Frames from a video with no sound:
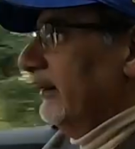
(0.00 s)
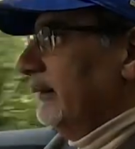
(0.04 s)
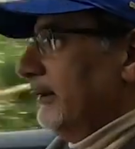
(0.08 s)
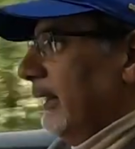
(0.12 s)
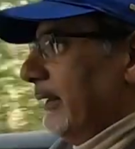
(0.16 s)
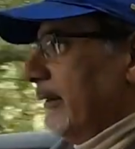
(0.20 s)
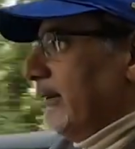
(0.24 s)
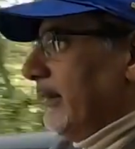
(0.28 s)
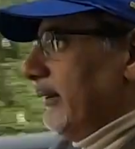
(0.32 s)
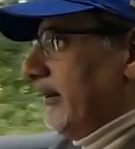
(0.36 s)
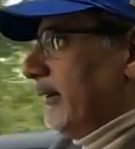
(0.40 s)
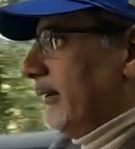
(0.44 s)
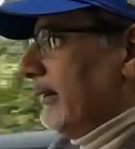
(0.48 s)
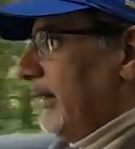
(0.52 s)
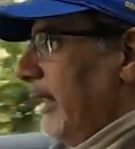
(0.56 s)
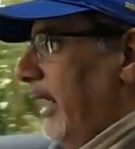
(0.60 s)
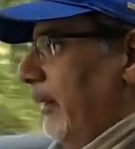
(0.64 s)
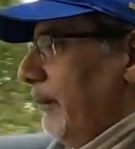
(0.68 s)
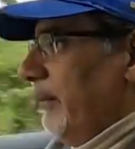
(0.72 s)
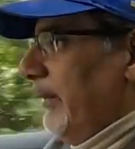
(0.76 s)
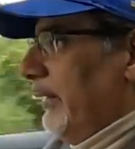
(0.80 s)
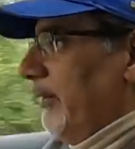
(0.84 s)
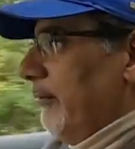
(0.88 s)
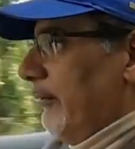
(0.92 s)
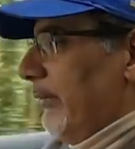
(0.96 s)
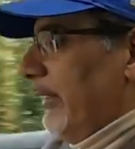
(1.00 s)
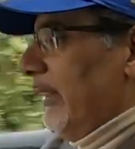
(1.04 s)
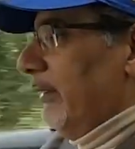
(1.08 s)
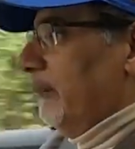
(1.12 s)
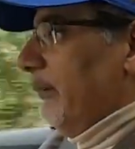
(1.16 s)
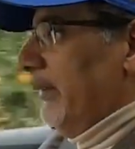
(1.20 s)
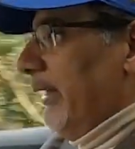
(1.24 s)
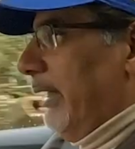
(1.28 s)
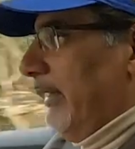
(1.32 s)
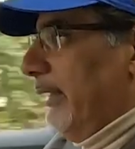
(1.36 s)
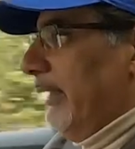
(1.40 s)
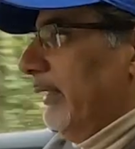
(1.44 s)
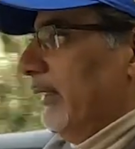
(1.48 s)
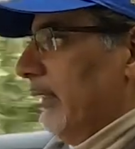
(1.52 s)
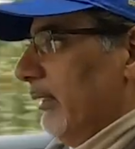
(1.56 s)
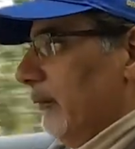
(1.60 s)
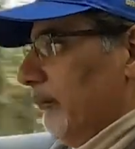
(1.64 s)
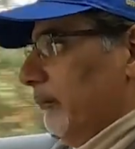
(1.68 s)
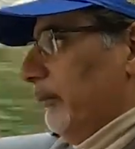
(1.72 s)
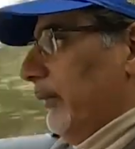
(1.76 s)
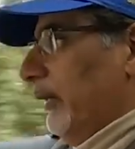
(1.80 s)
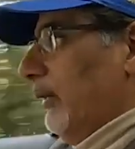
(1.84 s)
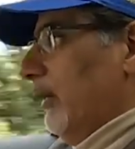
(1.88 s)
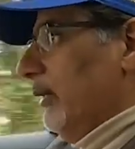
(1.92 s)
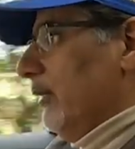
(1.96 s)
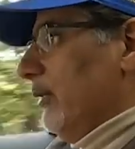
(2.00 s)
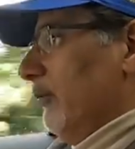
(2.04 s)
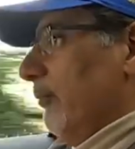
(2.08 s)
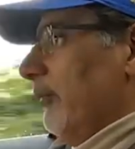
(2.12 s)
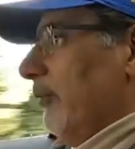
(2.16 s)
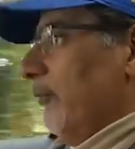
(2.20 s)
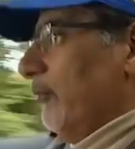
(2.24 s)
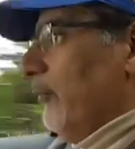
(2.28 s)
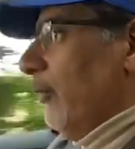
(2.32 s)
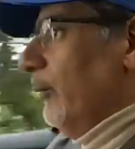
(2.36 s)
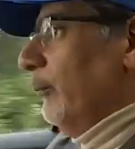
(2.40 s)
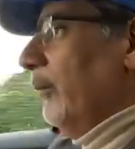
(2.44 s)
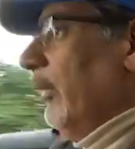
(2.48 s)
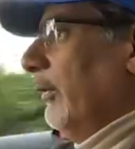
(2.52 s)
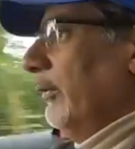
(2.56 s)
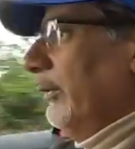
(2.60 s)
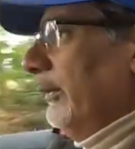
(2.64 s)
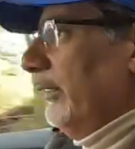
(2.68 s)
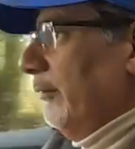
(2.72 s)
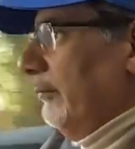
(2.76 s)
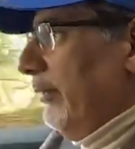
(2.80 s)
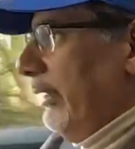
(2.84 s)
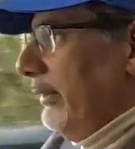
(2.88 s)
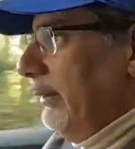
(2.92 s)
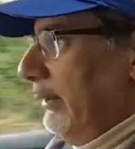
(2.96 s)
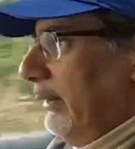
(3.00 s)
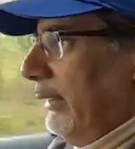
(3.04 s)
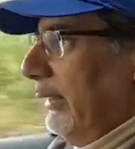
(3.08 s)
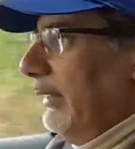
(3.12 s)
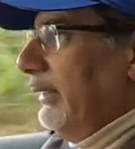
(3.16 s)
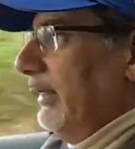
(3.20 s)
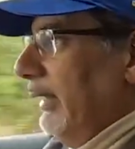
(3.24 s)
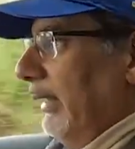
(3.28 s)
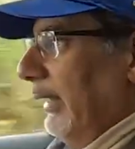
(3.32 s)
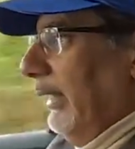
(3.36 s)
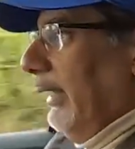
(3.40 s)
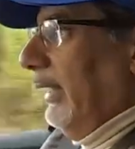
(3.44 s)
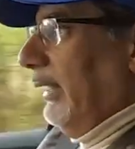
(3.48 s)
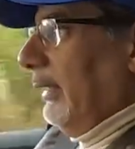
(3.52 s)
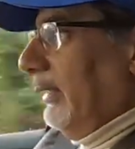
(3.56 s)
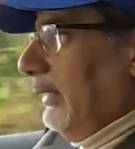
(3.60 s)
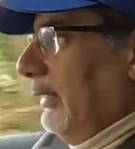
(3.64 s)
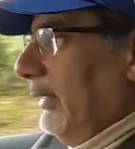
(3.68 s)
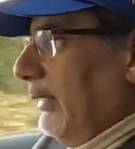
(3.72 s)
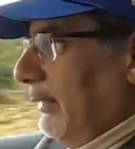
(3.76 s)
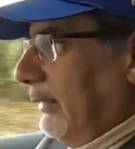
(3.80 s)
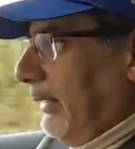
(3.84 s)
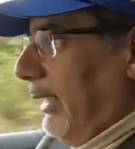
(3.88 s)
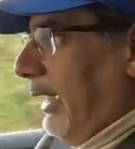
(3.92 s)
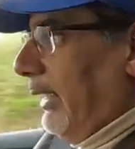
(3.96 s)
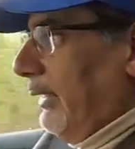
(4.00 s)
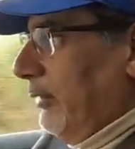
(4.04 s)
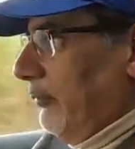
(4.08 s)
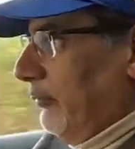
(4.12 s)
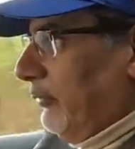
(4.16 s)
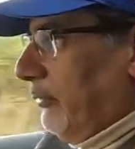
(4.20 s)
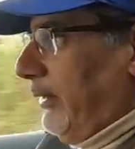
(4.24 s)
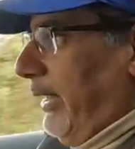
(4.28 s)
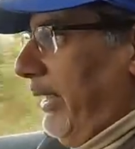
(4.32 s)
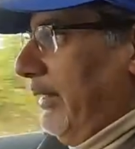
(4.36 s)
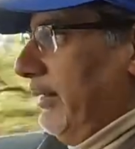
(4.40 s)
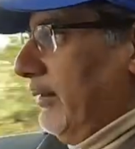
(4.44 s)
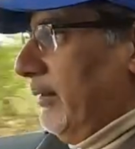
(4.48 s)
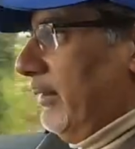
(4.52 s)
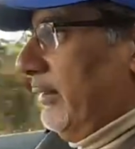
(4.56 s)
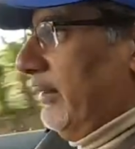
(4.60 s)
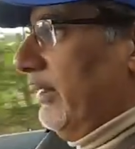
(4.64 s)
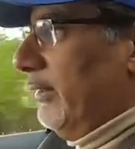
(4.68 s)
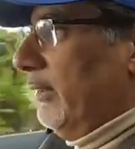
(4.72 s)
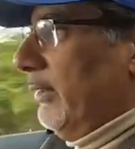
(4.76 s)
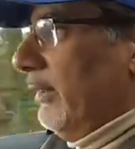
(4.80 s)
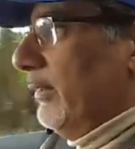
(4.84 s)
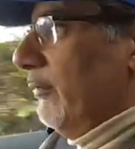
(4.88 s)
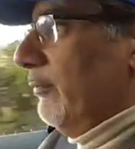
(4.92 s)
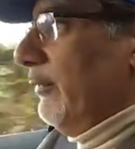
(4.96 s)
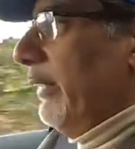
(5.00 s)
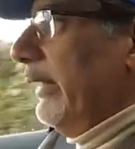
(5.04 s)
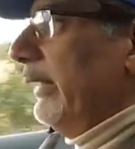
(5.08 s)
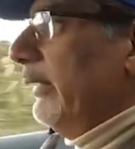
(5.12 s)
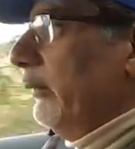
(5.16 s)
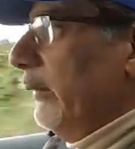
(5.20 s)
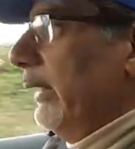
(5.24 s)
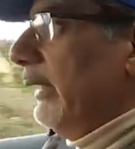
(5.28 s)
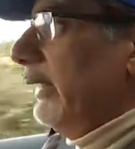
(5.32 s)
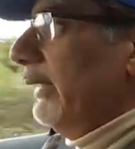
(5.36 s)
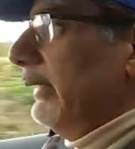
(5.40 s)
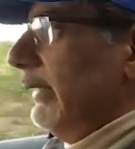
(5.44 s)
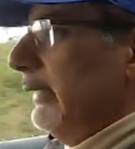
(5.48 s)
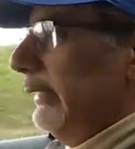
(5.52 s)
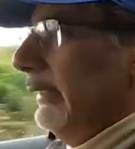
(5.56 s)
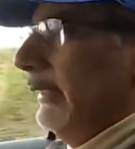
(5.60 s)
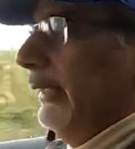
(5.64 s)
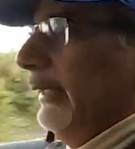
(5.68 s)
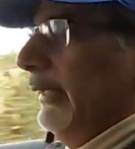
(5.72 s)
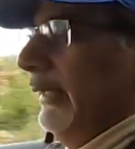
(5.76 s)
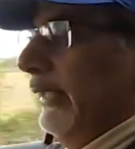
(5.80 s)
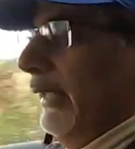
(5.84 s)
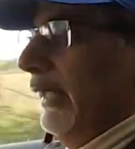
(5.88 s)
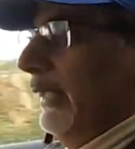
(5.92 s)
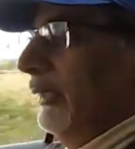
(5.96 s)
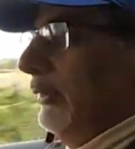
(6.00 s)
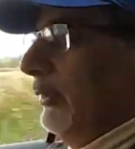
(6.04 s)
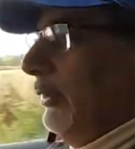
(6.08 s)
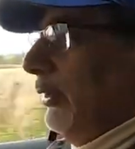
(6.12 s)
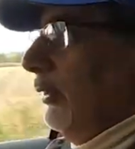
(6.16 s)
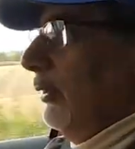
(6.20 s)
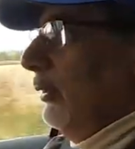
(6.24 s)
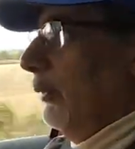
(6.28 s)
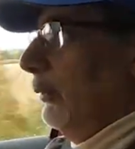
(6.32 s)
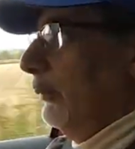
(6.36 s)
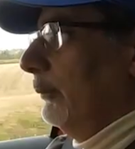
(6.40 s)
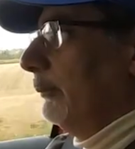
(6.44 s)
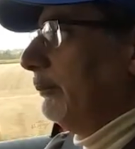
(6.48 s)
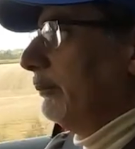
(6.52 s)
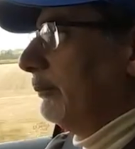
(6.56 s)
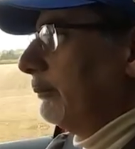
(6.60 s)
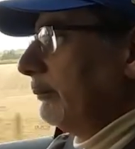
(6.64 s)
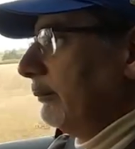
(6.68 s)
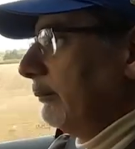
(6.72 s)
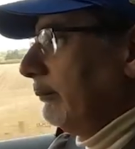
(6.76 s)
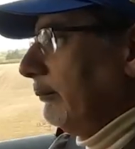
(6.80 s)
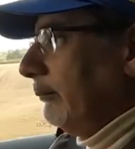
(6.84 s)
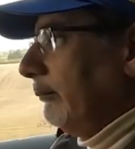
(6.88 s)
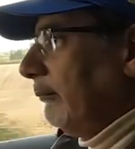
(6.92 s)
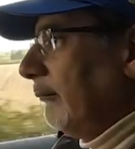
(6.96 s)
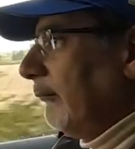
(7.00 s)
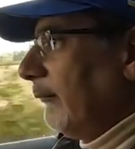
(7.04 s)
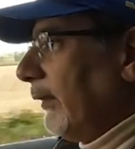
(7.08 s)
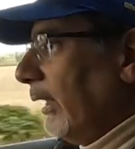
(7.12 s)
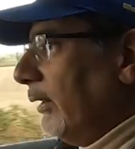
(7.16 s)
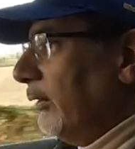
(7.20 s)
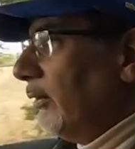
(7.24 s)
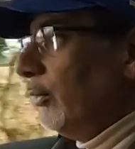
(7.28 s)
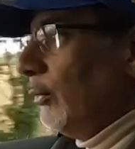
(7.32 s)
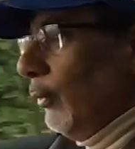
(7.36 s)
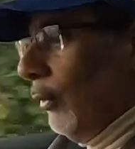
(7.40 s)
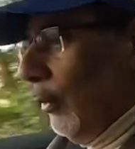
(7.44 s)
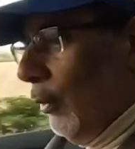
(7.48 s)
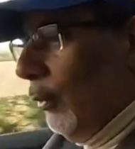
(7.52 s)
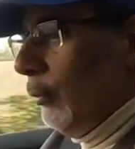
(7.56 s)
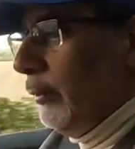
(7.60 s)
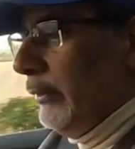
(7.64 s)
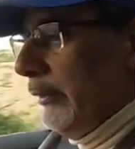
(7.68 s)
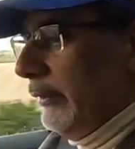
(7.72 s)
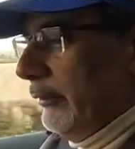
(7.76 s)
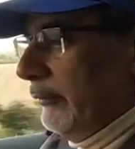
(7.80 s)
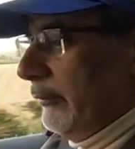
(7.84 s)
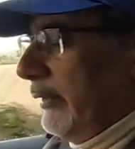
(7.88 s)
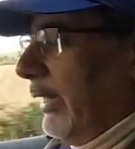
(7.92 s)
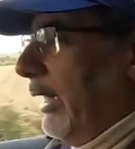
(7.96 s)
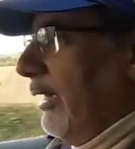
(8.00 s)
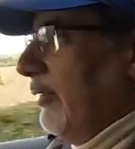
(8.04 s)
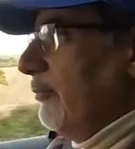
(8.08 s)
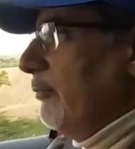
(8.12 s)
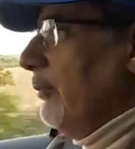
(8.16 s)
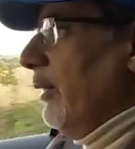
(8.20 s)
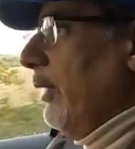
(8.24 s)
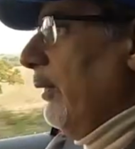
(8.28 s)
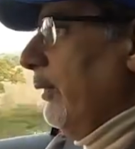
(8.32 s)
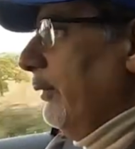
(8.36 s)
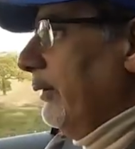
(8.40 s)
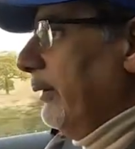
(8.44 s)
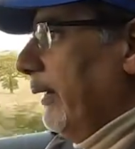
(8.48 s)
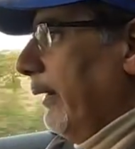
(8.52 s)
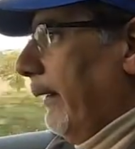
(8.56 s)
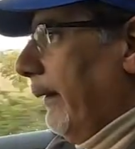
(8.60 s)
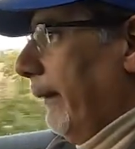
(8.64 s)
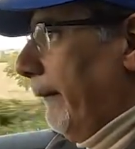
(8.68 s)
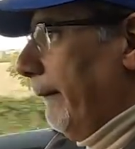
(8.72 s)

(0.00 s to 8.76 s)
Just a slight bit of thing, but I think that because of the full motion, eventually it kind of transitioned very quickly into all-wheel drive mode.